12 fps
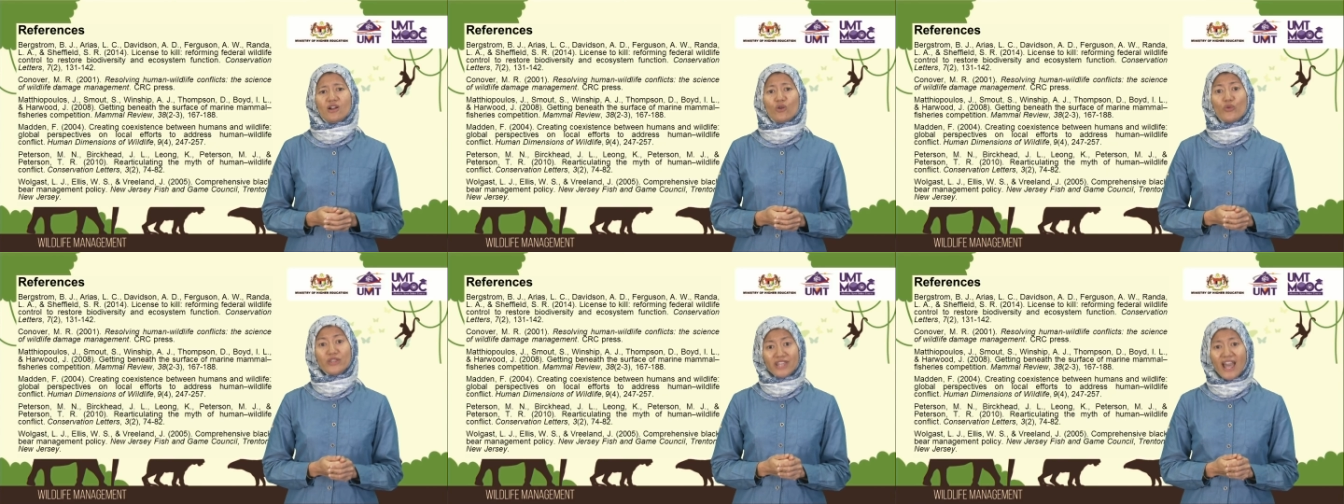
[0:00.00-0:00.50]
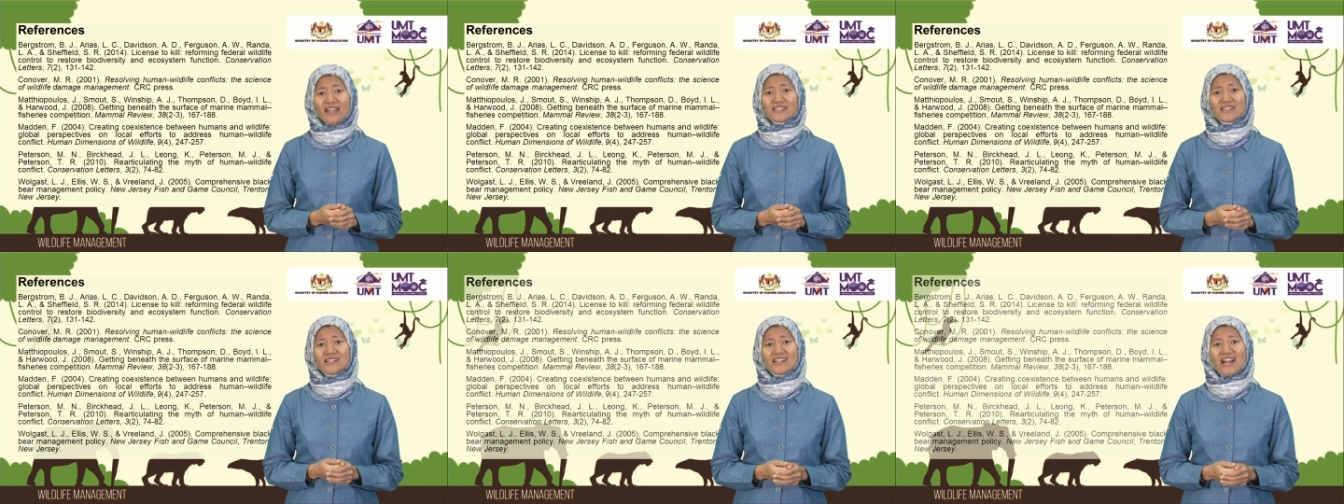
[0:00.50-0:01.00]
With that,
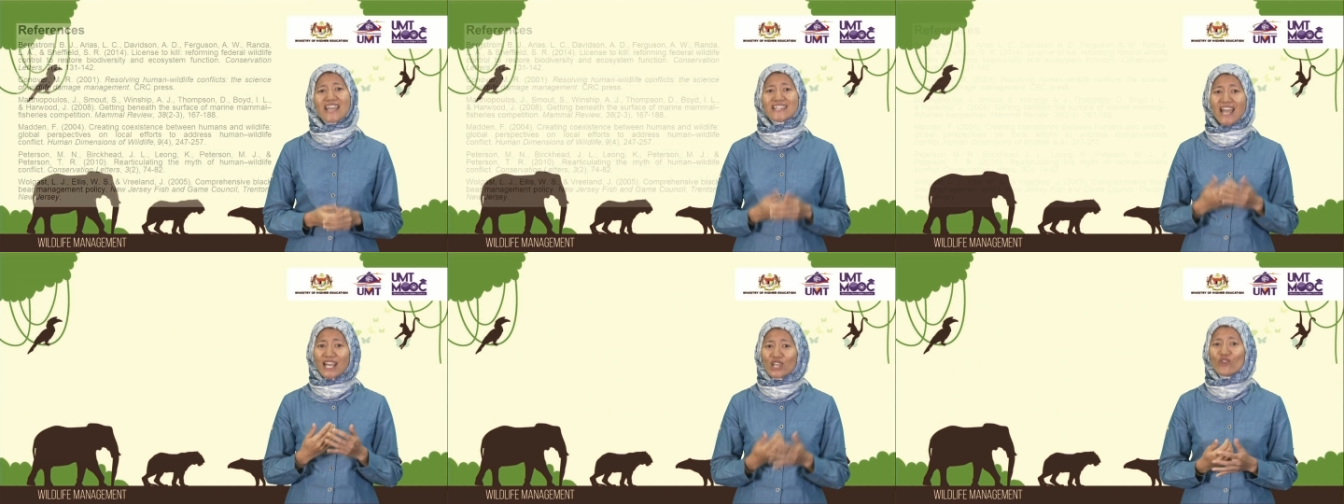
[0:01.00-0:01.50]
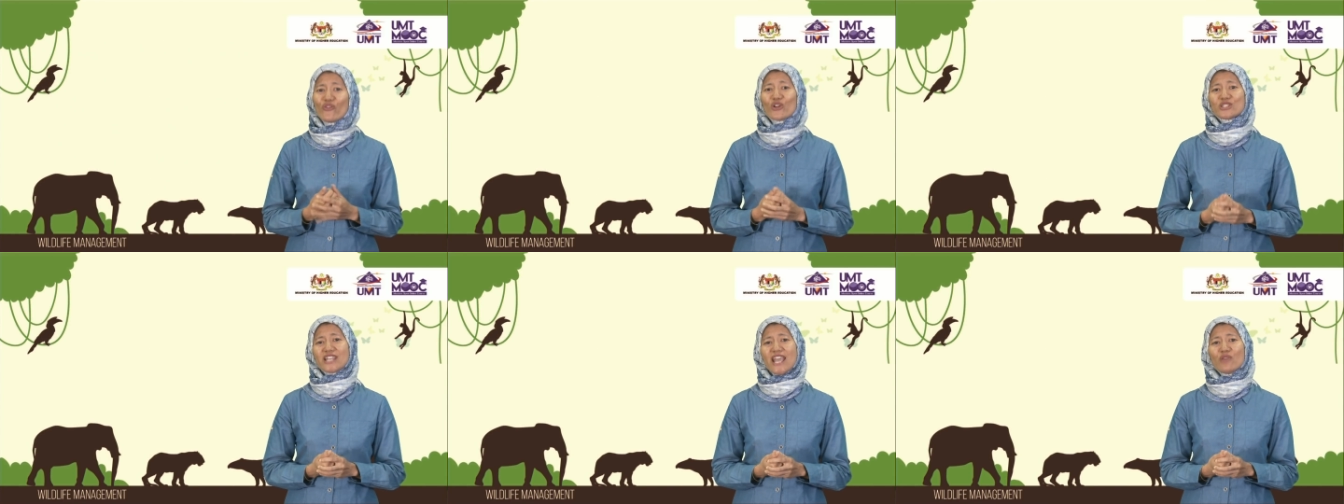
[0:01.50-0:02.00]
I thank you for
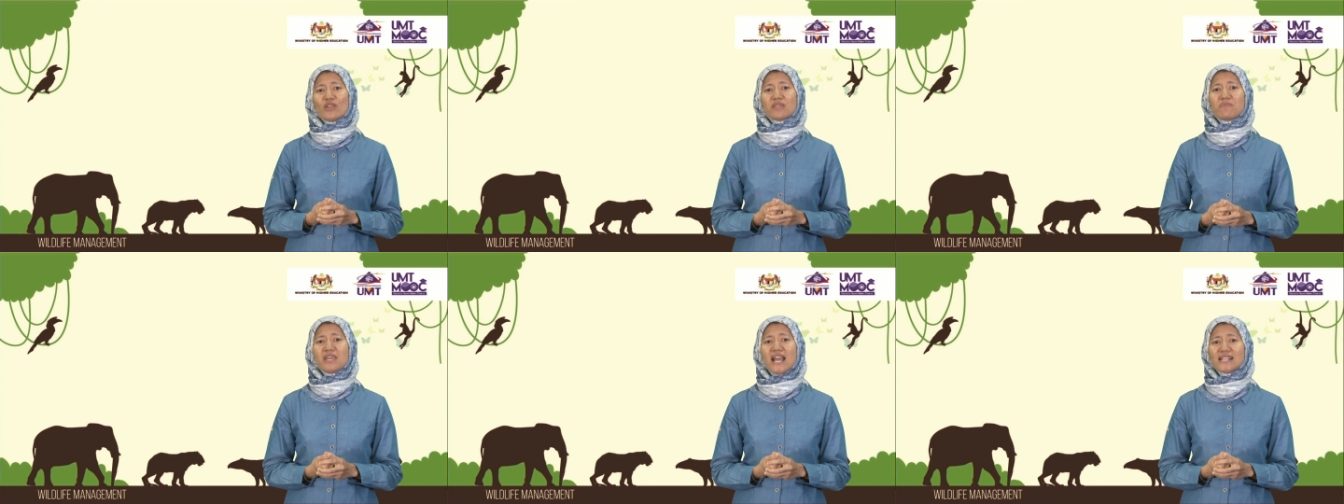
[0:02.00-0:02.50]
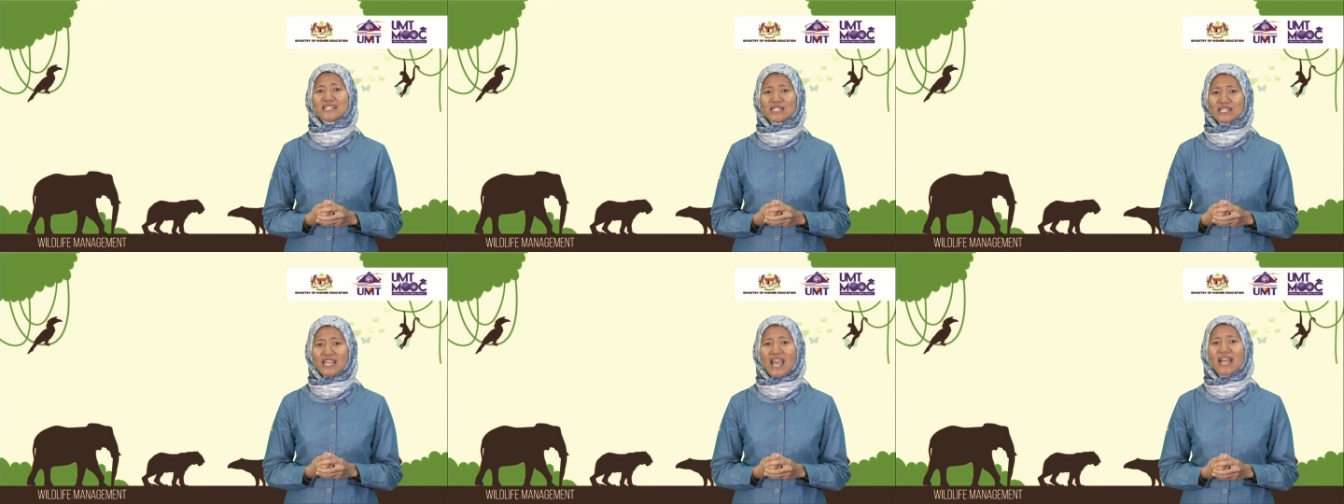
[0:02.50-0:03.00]
staying with me until
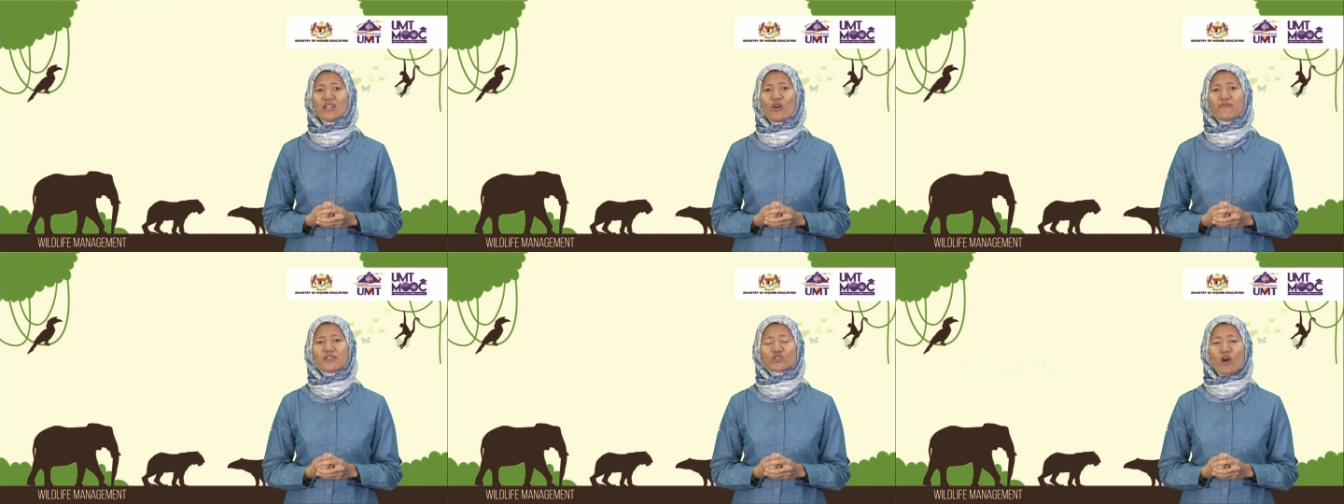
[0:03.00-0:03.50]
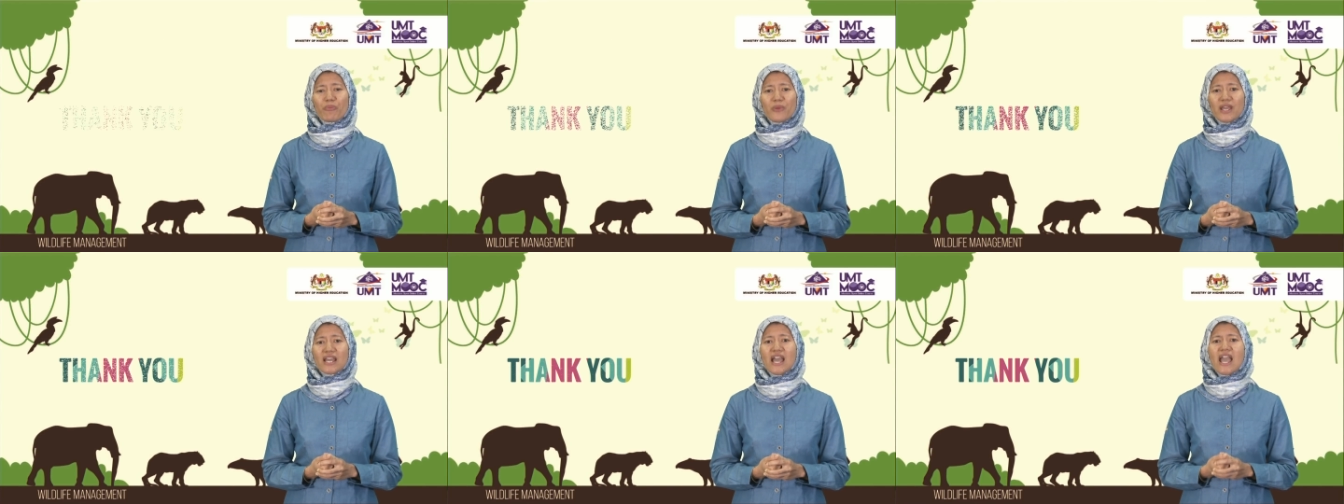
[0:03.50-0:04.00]
the end of the topic